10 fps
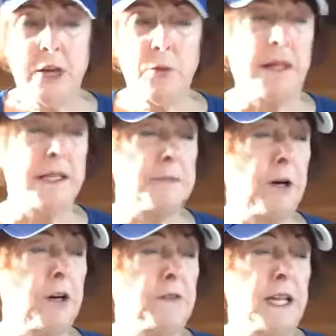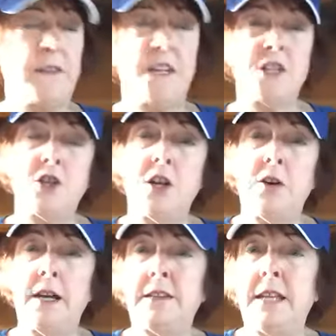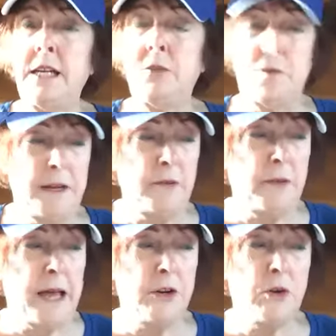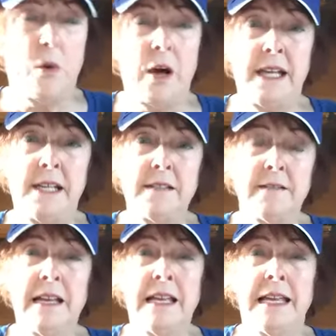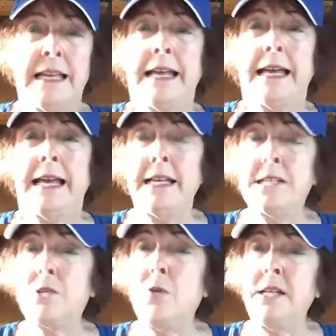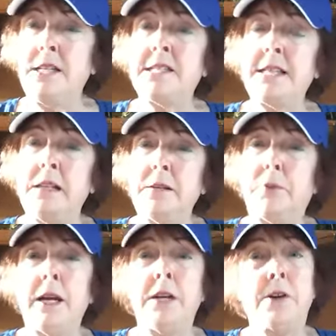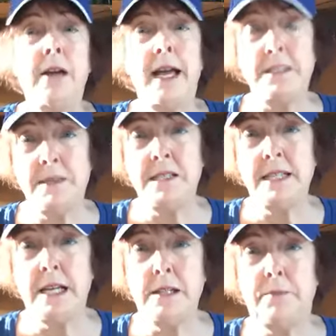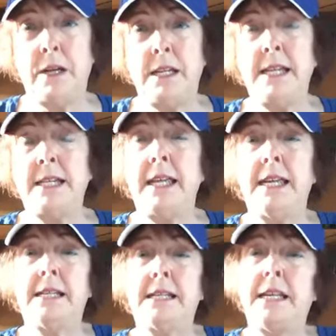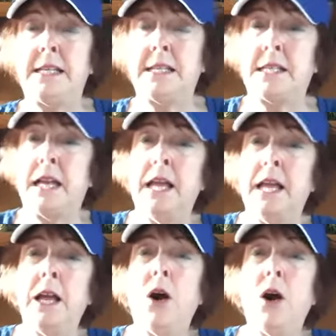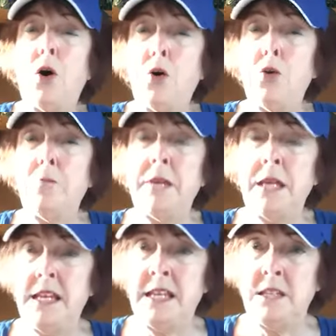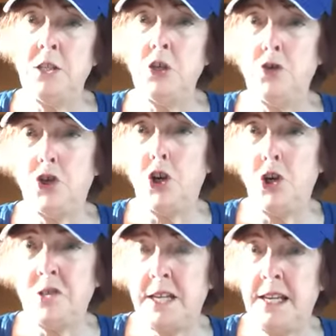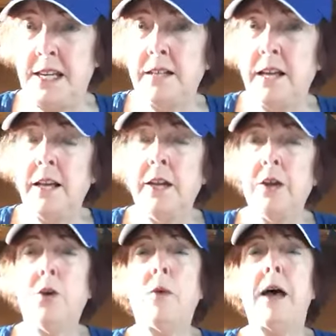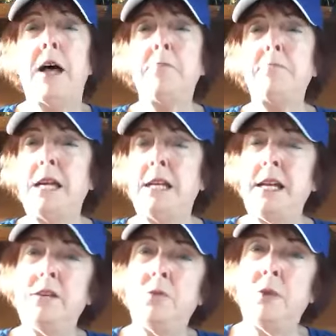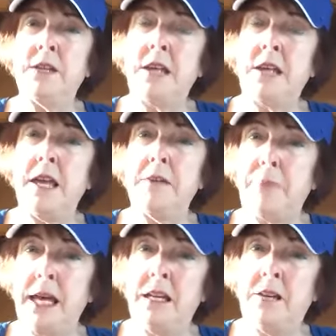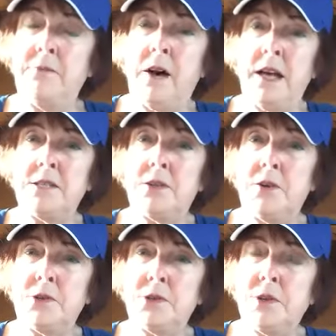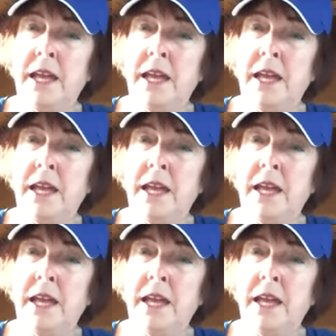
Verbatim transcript: Well, his birthday this year, I think, will be rather quiet he is going to celebrate or has been celebrating at his home in New Jersey while meeting with campaign advisors